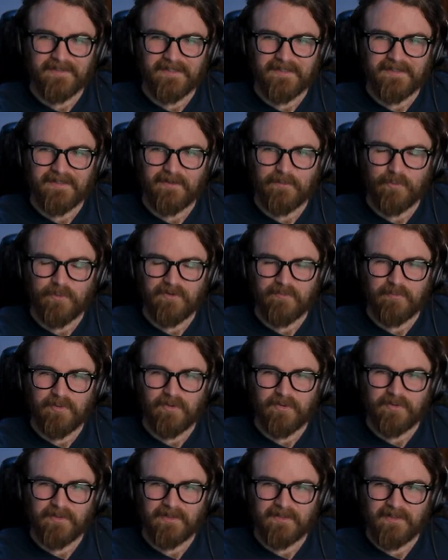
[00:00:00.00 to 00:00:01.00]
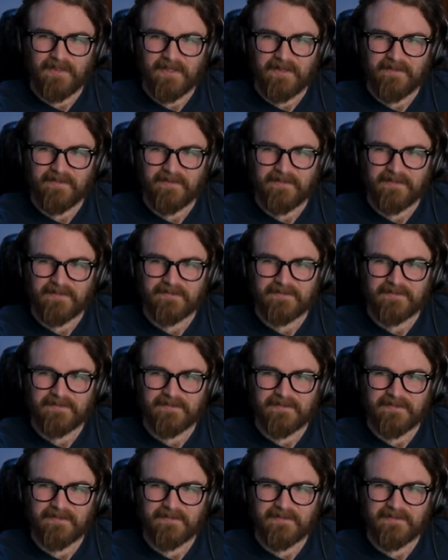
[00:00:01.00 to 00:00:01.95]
that it would have broken a lot of things